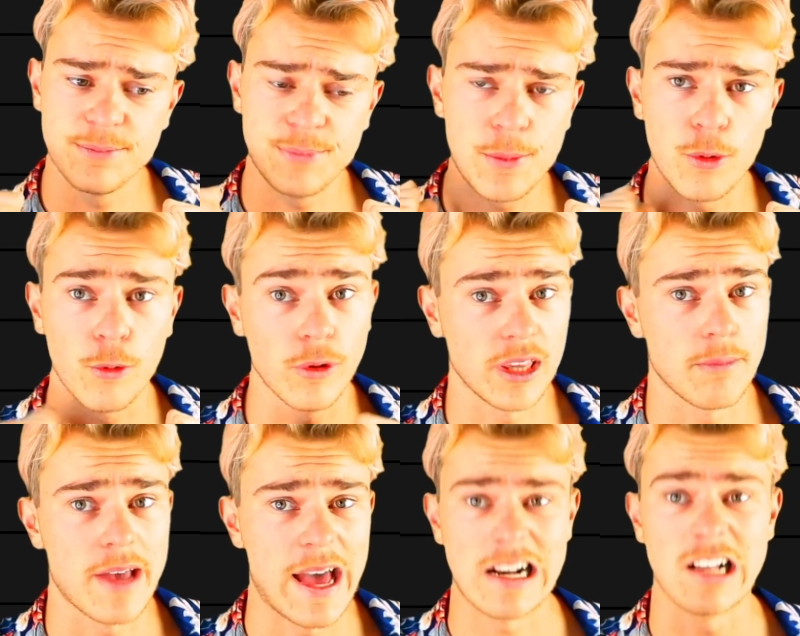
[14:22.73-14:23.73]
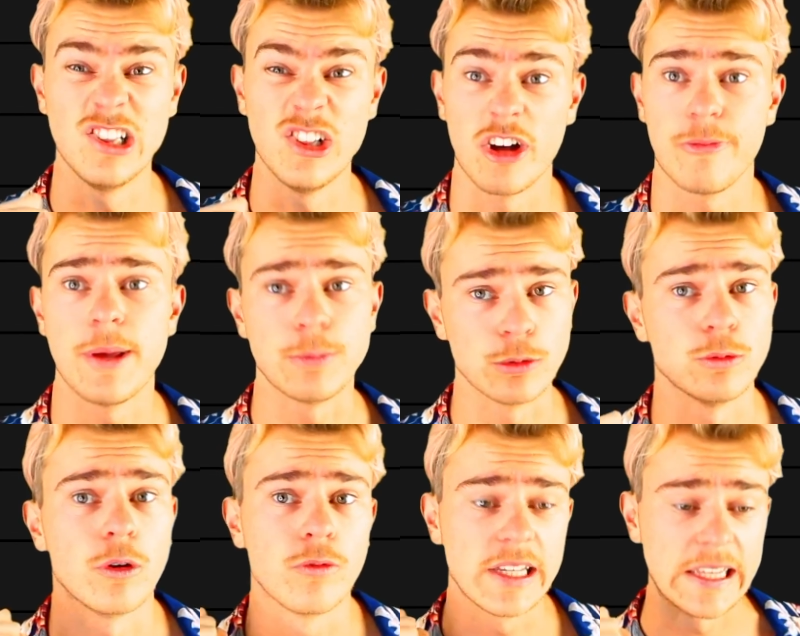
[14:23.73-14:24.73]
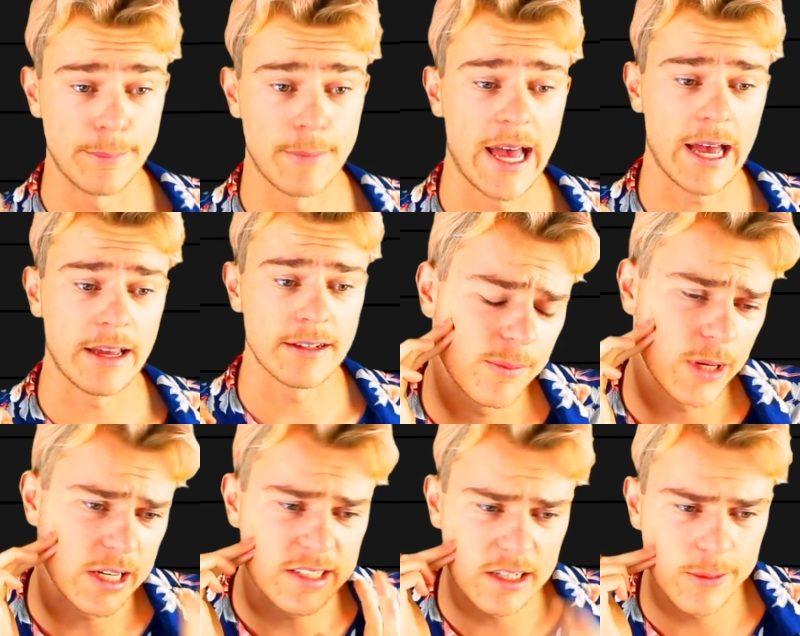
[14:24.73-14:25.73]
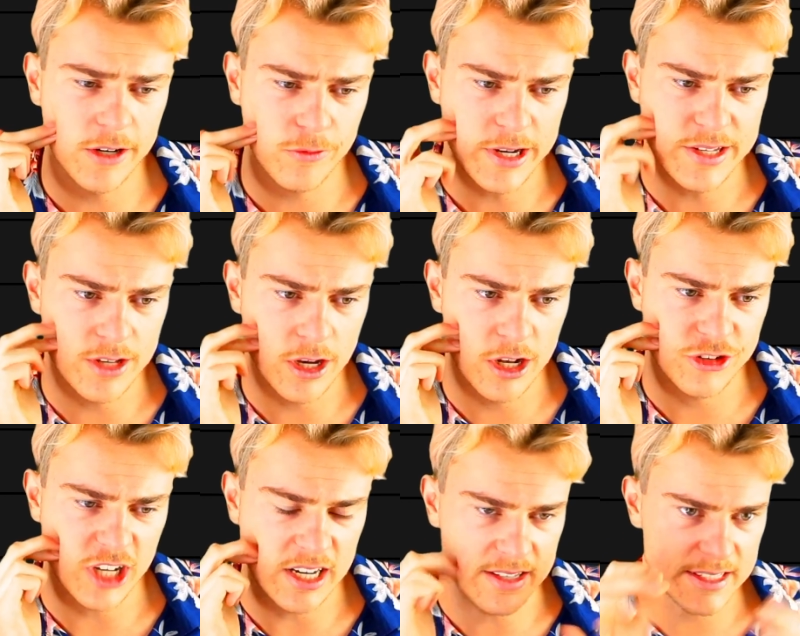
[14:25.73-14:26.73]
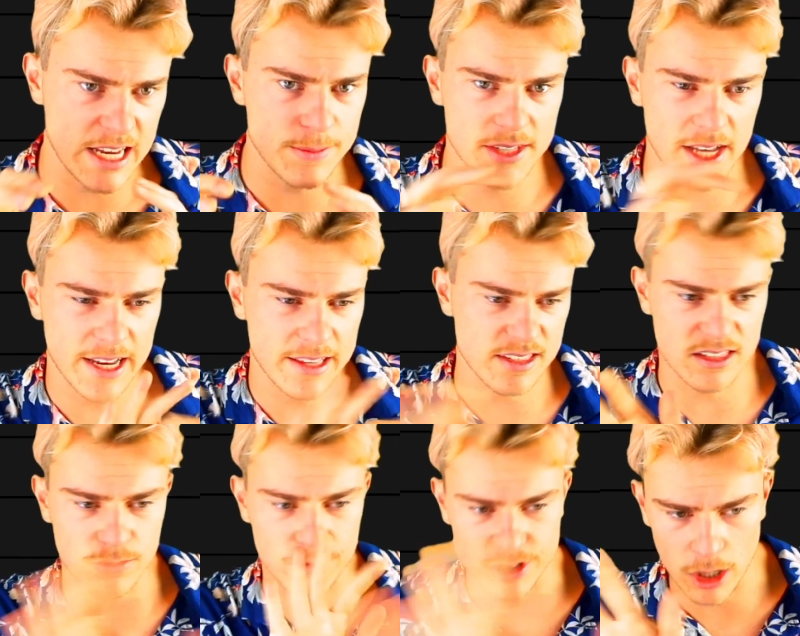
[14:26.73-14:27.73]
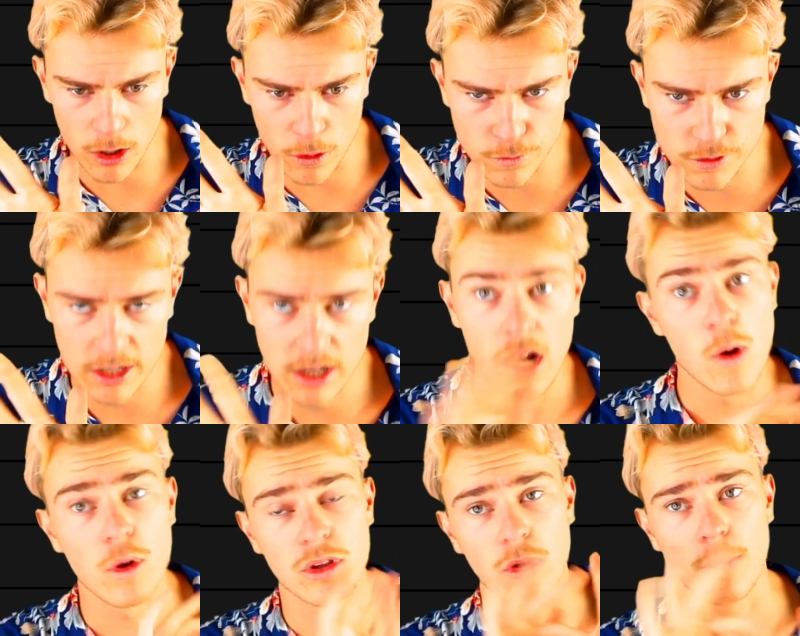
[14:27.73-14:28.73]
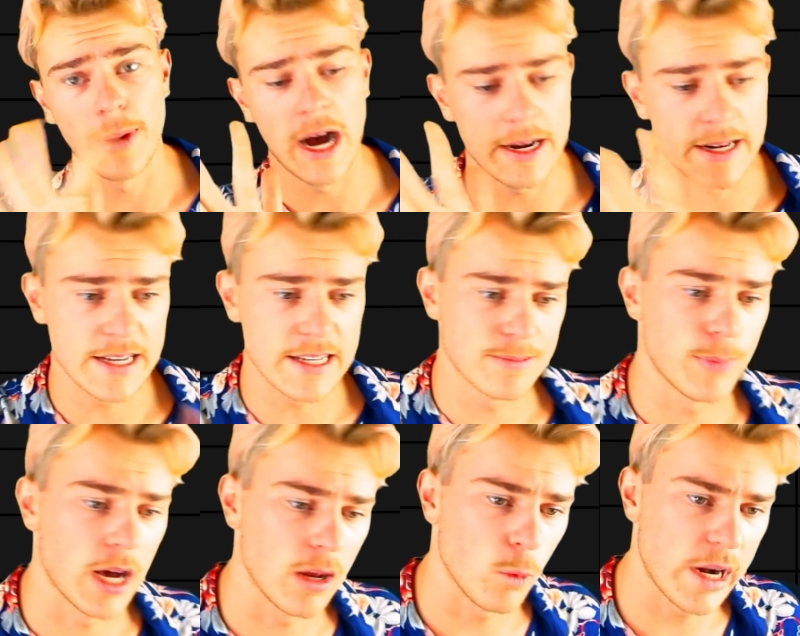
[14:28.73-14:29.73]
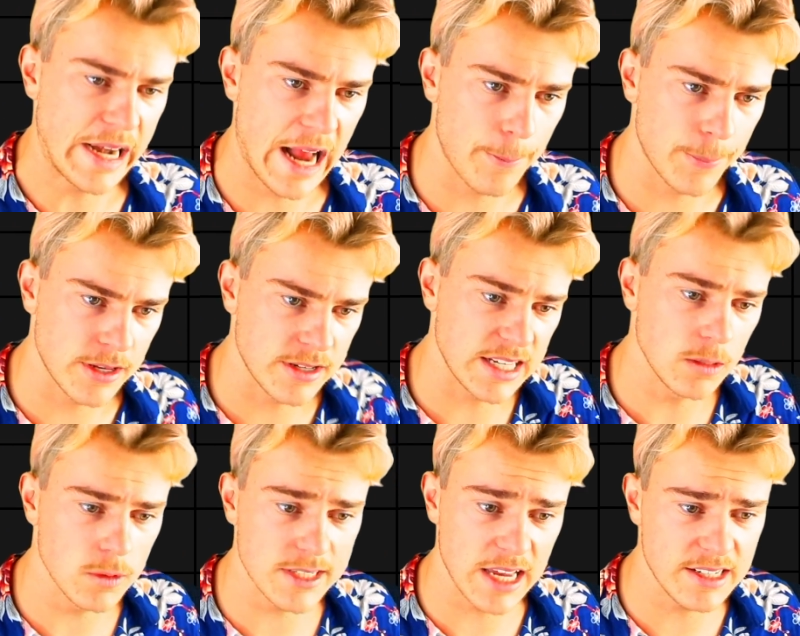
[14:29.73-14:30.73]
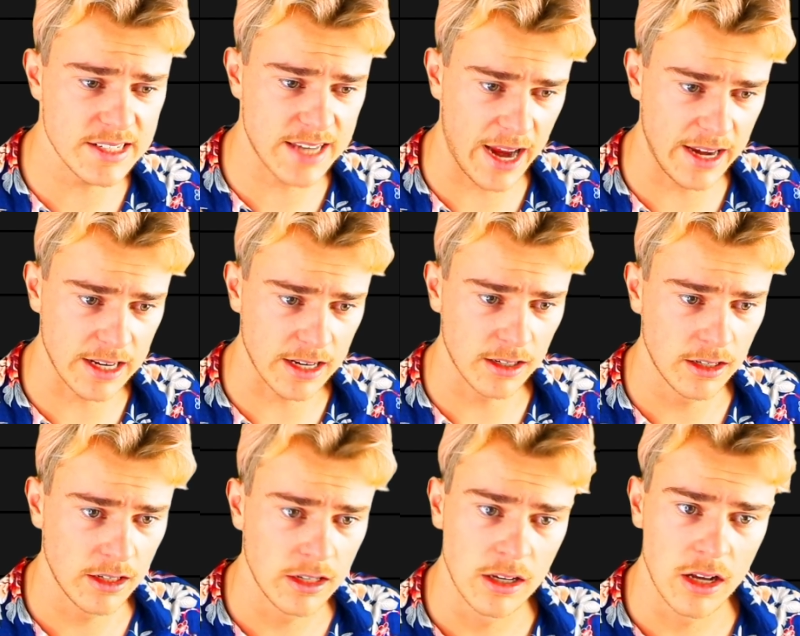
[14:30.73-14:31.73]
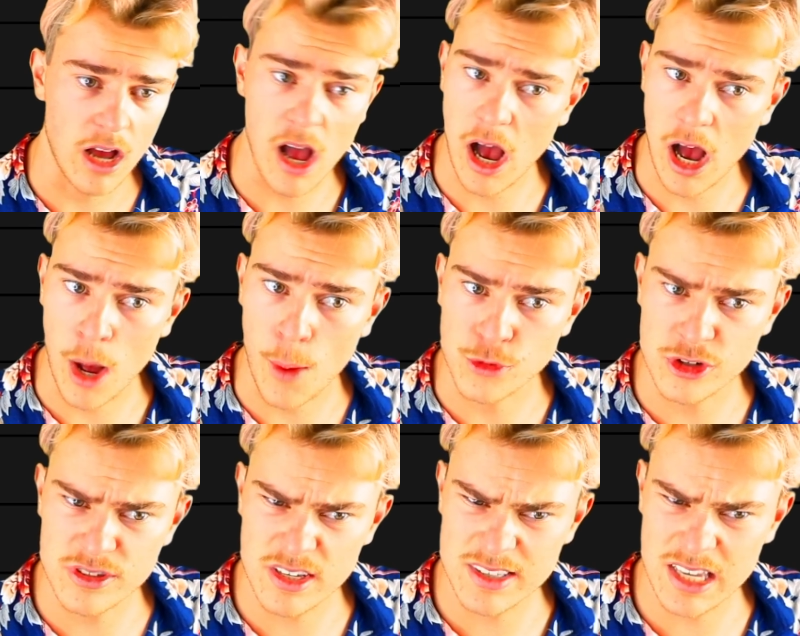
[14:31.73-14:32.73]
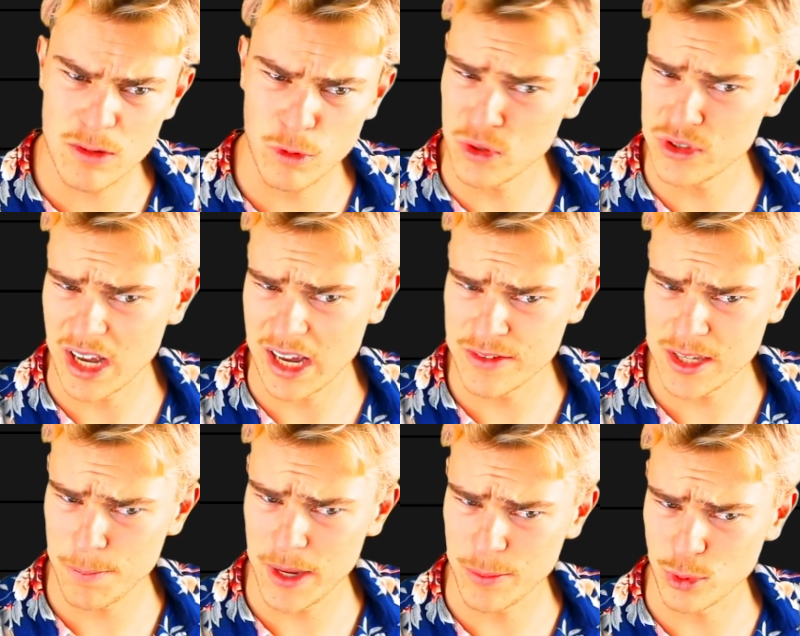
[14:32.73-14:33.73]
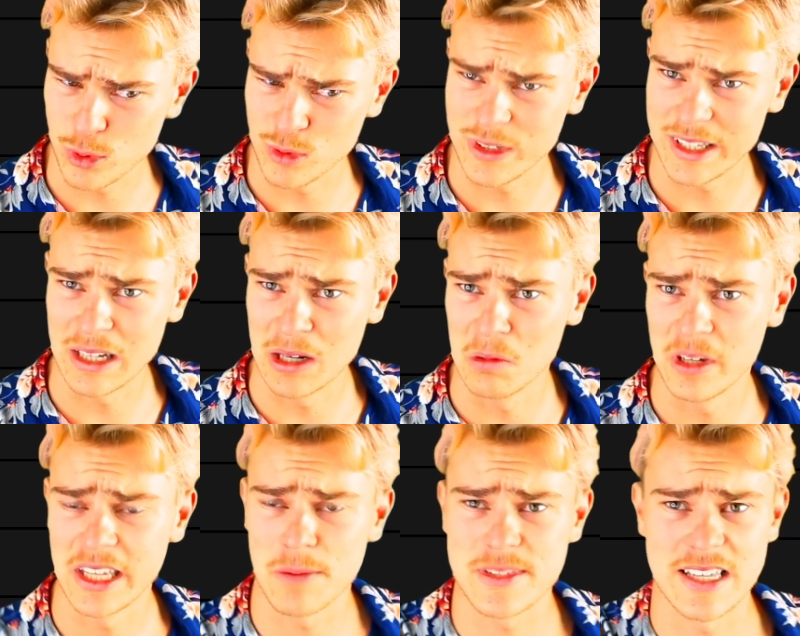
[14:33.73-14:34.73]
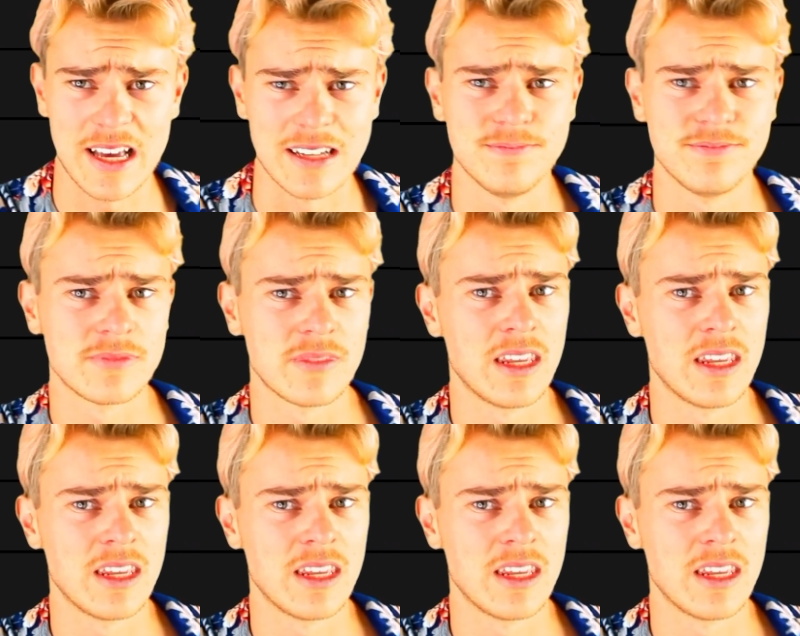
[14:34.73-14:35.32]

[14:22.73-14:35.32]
people were really mad. A lot of people were really mad. But I did a bit of research and it seems like this is resolved with all the parties. But when it happened, it was entertaining just to see the real side of some people when they got really upset.